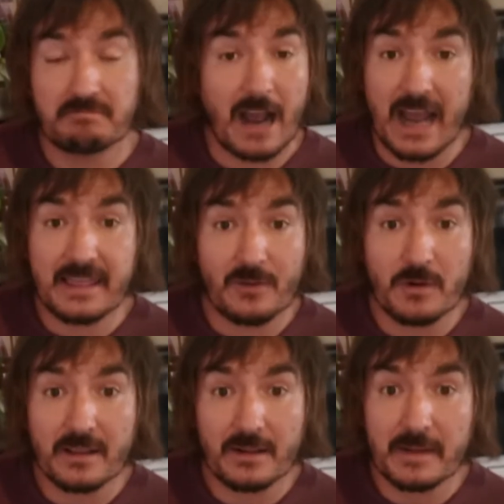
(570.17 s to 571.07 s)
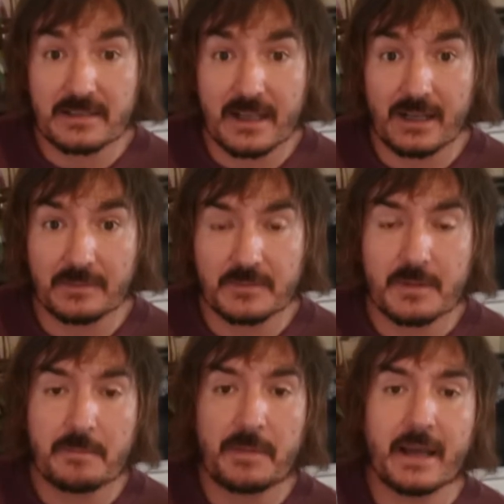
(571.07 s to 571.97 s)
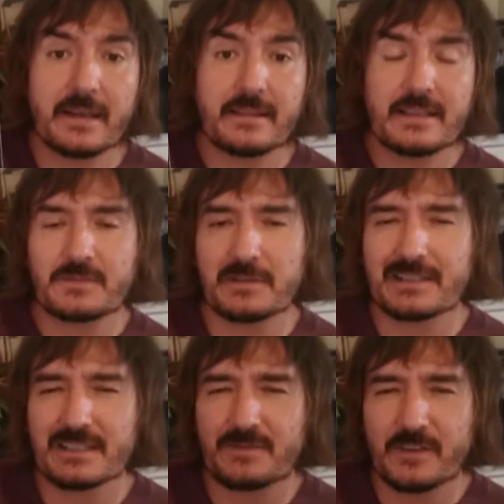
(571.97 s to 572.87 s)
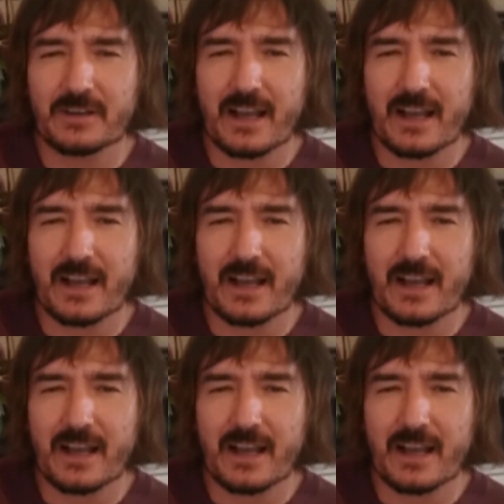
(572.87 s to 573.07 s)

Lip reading: I think one of their best albums. But this one does feel